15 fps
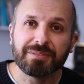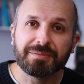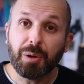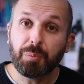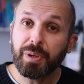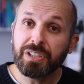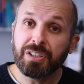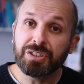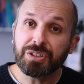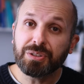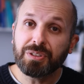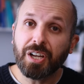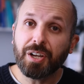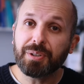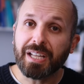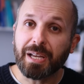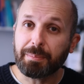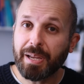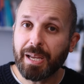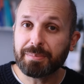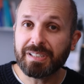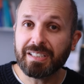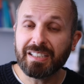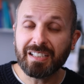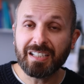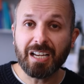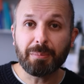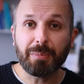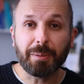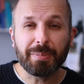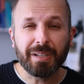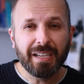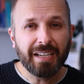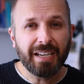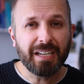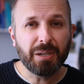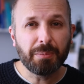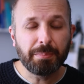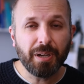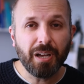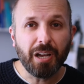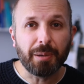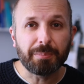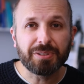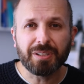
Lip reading: And we do know that pepsin can come up in a burp.